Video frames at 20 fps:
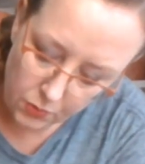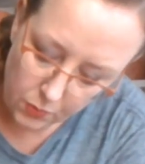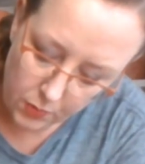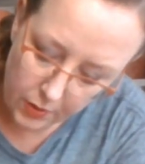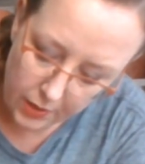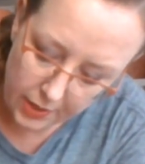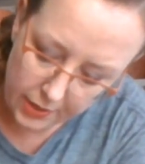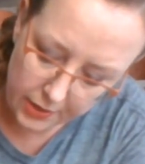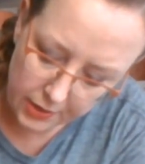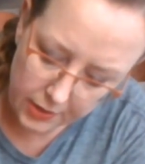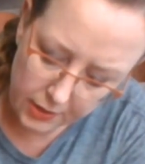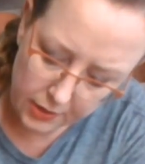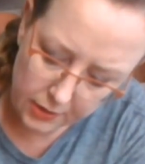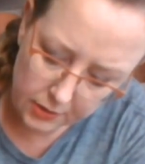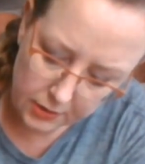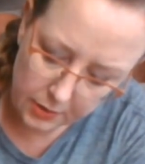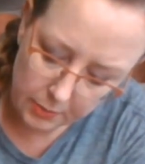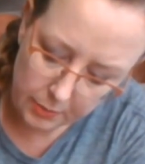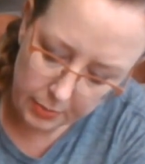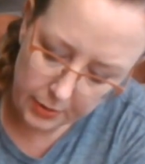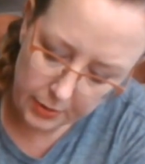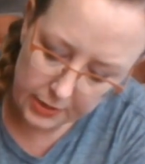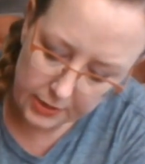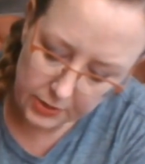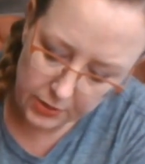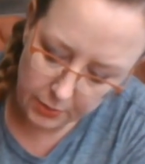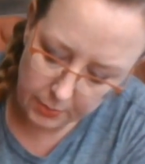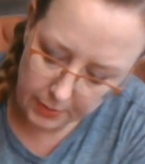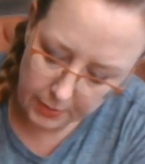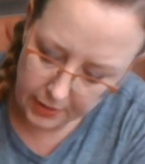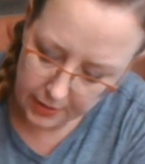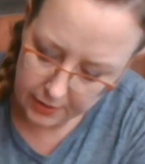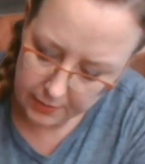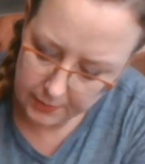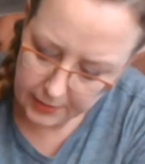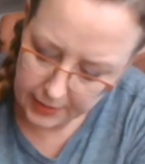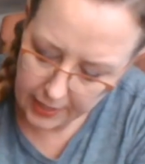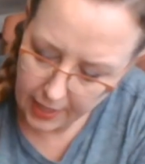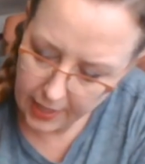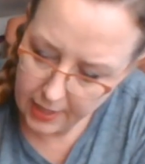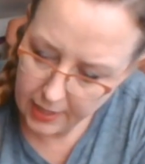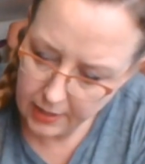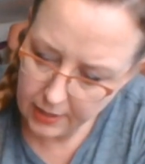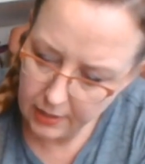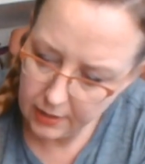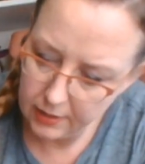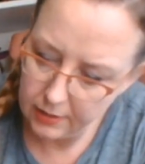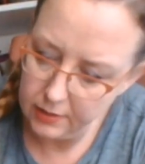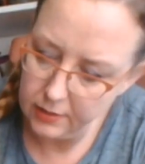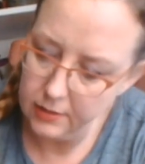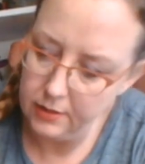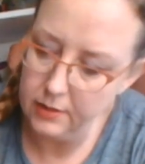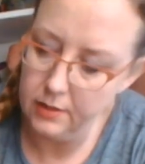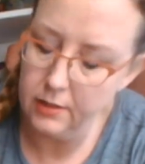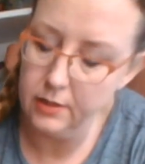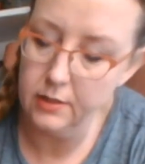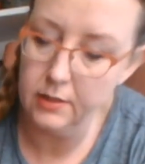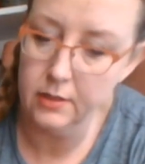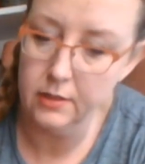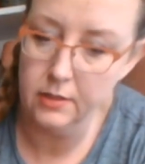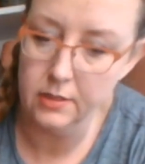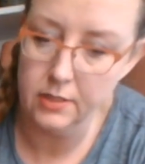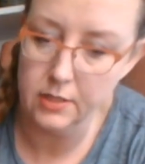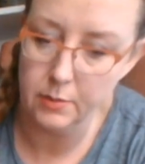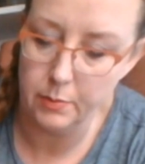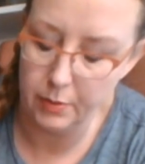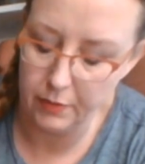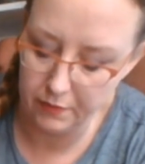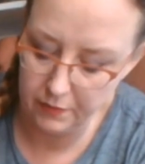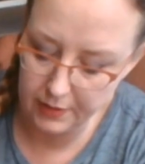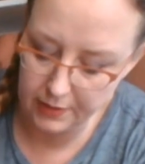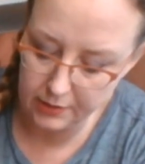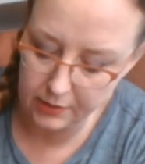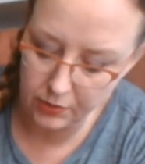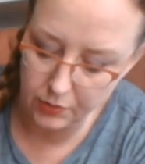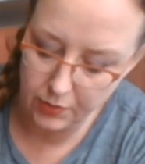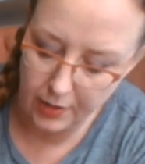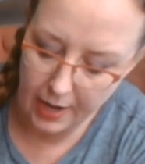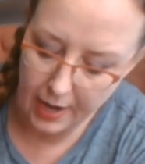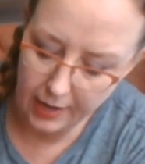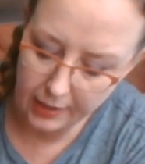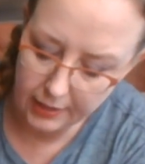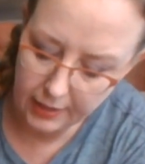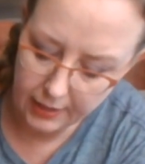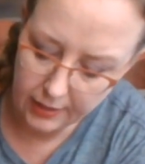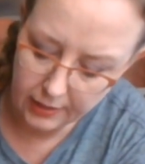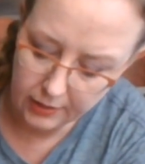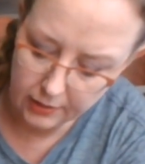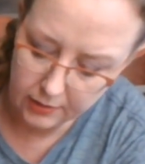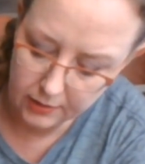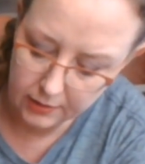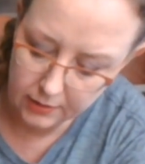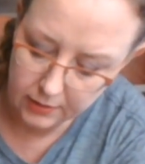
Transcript: water, compress your bottom again to prevent cracking.